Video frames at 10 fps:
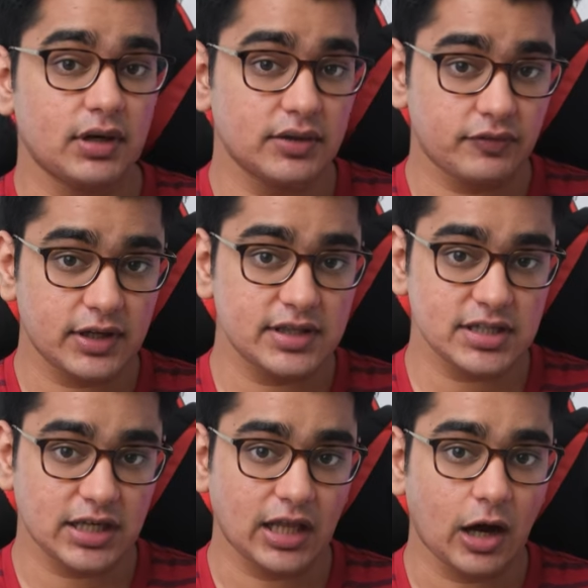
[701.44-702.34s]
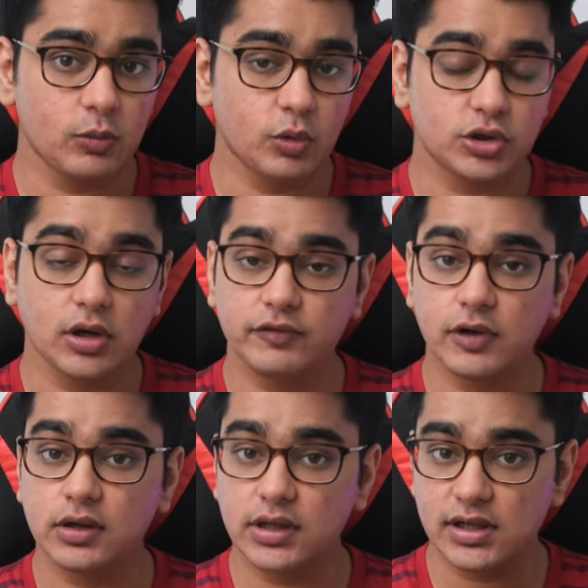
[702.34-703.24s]
a difference in how both of
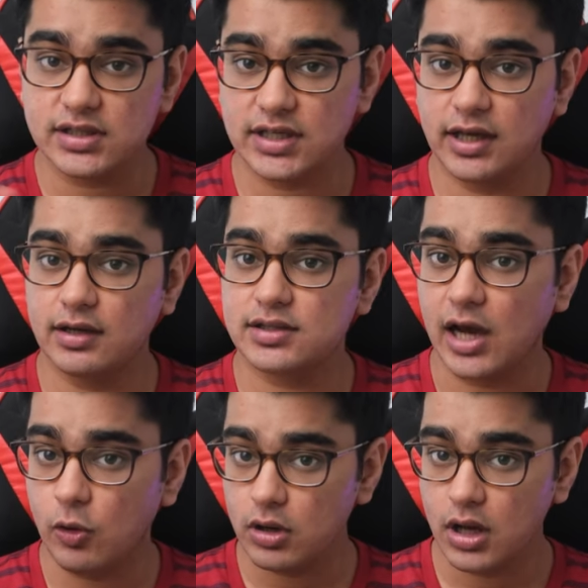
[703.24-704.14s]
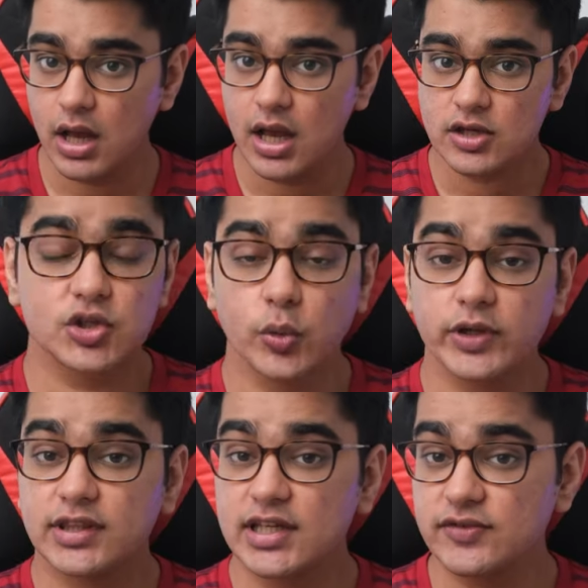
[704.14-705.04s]
your ears hear sound. So
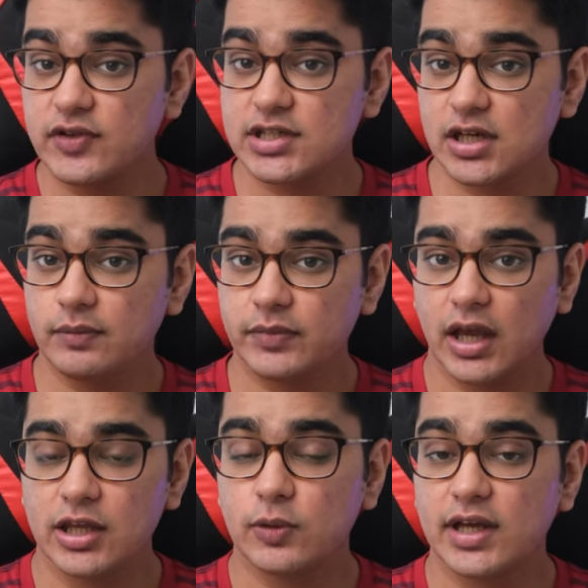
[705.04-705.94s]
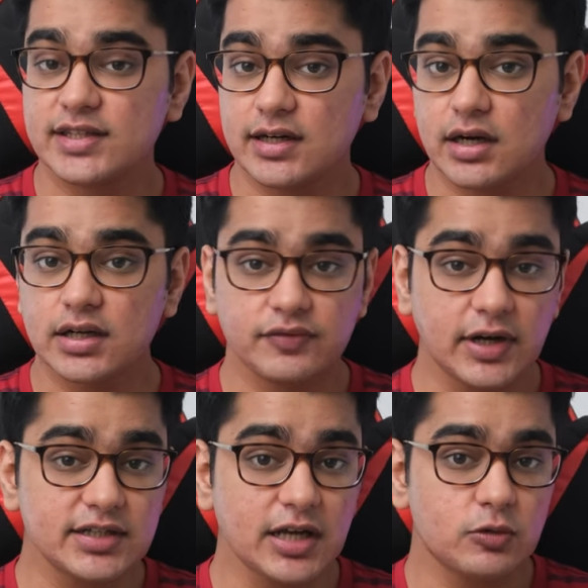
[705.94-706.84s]
with this feature, you can set a
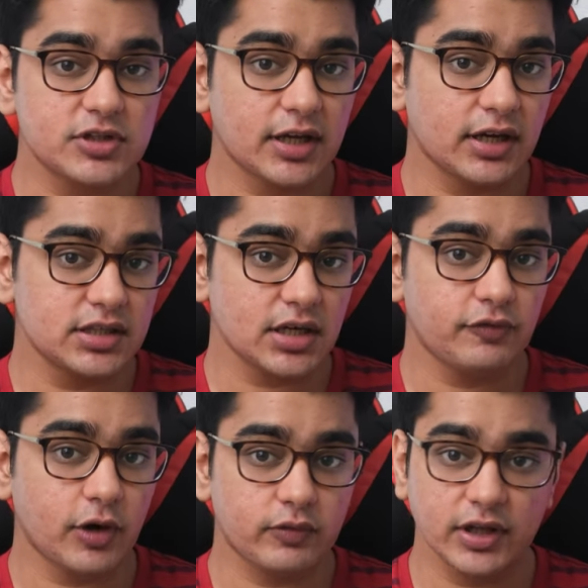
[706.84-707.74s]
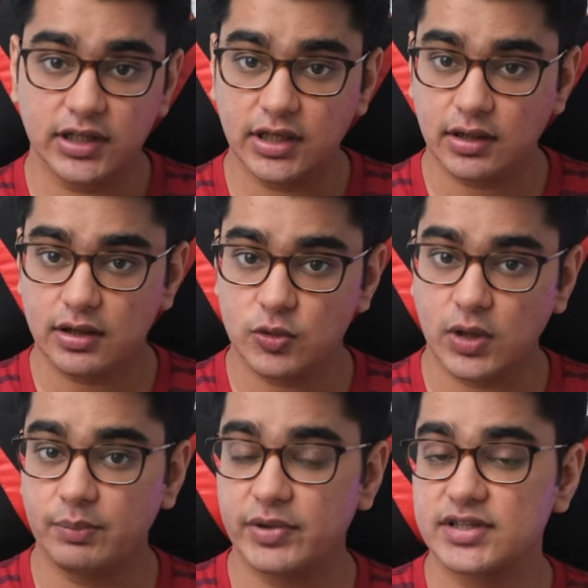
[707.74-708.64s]
different sound signature for one ear to
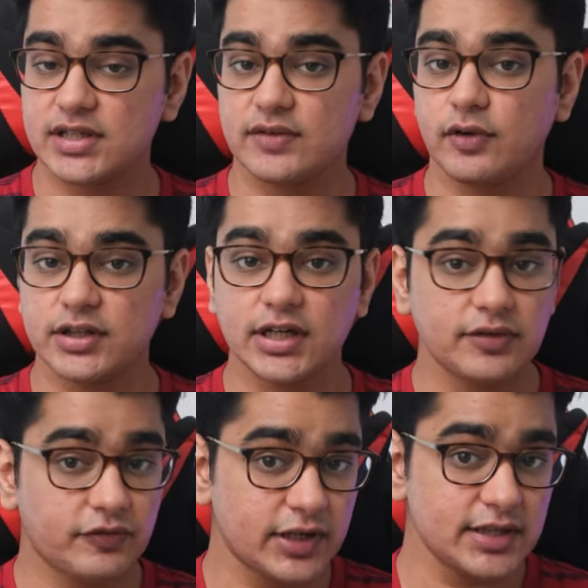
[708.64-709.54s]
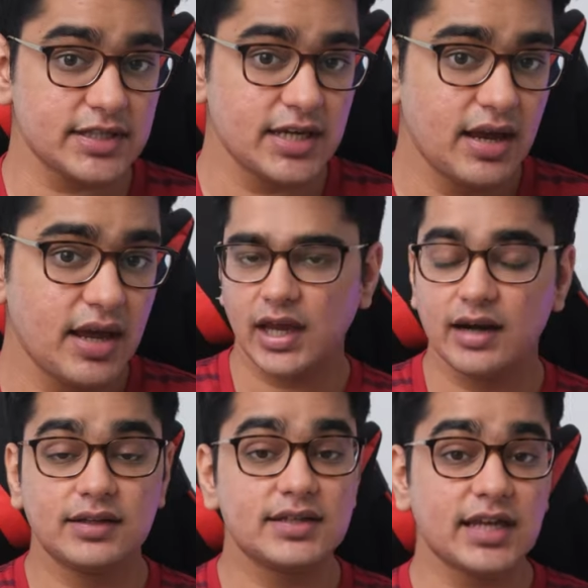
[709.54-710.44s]
compensate for the difference
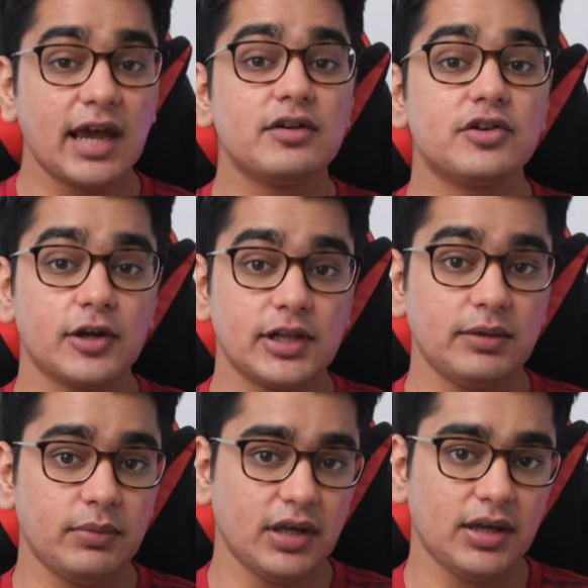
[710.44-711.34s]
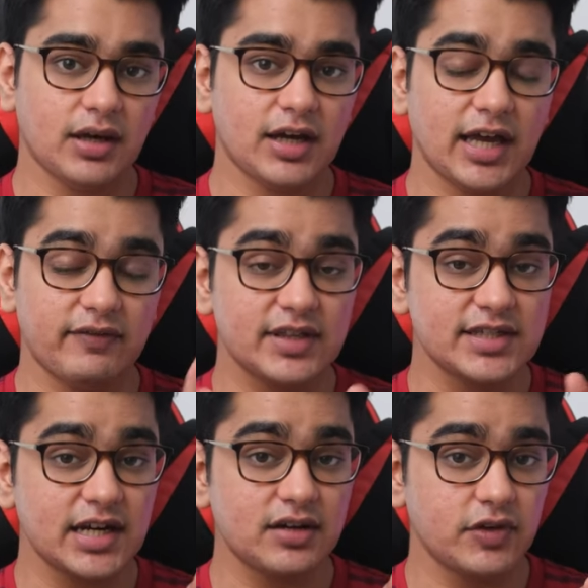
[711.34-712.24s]
and this can really be a heaven
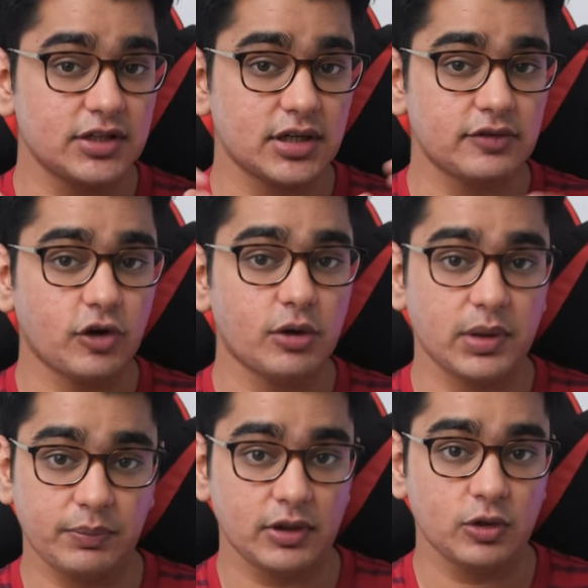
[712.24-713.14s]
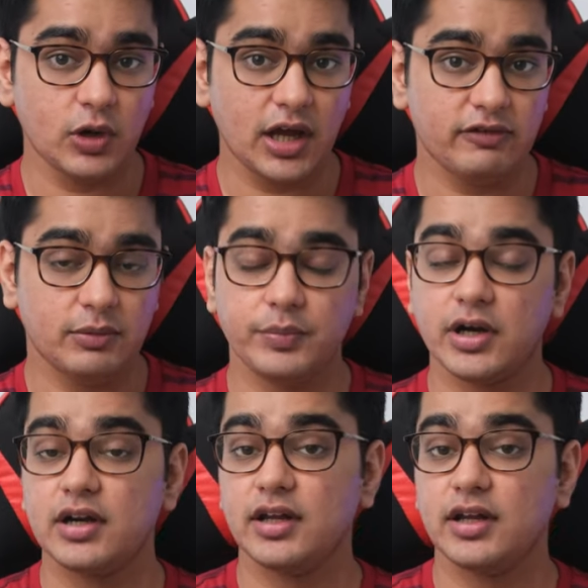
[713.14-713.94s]
sent feature for people who have impaired